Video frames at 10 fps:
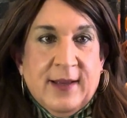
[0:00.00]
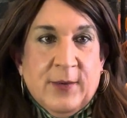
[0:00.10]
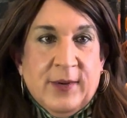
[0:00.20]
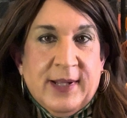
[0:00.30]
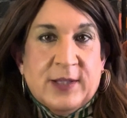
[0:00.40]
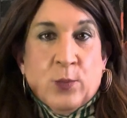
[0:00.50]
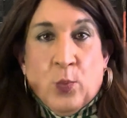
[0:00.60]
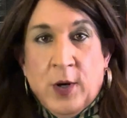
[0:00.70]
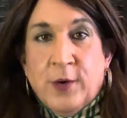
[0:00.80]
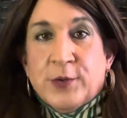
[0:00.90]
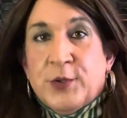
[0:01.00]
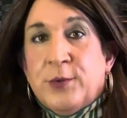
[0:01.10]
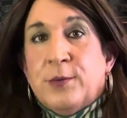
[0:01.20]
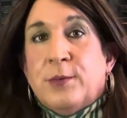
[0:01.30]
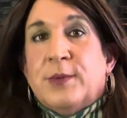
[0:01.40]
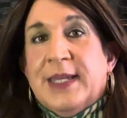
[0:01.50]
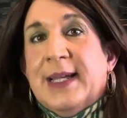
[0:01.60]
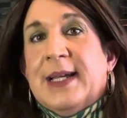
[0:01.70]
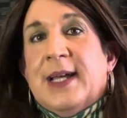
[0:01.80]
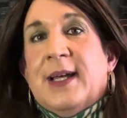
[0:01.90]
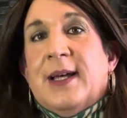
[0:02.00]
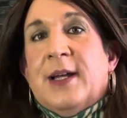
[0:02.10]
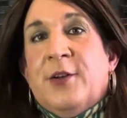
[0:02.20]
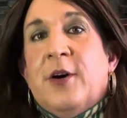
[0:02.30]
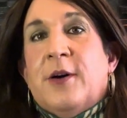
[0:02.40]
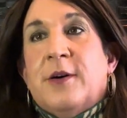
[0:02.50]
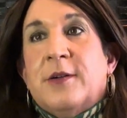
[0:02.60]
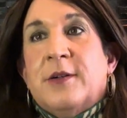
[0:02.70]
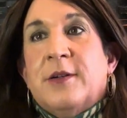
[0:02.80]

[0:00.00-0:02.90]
well, it's wrong to kick a dog,